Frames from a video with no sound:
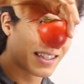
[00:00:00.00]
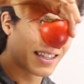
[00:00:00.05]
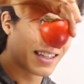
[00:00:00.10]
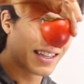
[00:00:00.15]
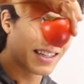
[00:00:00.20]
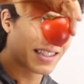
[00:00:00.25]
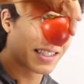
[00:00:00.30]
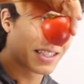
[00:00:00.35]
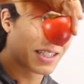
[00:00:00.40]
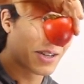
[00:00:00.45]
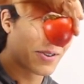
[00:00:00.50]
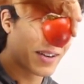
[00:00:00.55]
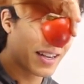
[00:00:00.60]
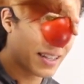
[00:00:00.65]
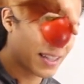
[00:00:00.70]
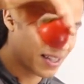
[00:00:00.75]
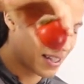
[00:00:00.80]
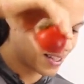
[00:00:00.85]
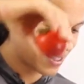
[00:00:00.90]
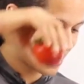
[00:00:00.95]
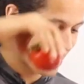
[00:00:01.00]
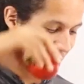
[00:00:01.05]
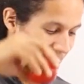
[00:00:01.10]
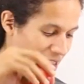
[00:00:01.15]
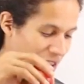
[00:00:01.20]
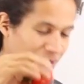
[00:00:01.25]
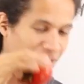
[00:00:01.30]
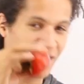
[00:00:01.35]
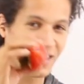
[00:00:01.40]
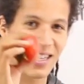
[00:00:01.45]
It squeezes.
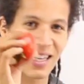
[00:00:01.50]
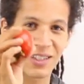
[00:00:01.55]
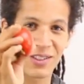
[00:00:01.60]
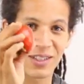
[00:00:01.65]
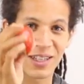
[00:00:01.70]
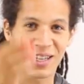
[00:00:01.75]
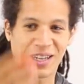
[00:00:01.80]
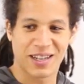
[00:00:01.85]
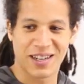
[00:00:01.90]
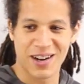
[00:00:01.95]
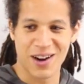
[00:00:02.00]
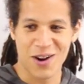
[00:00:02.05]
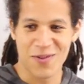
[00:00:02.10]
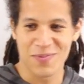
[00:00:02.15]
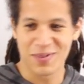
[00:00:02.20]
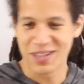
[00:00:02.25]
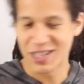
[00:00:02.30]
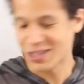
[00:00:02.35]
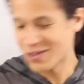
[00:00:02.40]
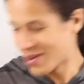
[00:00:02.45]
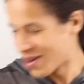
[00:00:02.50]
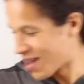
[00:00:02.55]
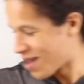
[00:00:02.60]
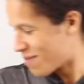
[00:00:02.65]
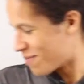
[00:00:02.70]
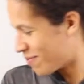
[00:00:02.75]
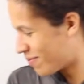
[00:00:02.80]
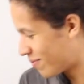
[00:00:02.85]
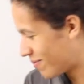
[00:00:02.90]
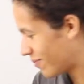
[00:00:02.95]
Let's actually open this one
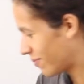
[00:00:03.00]
up.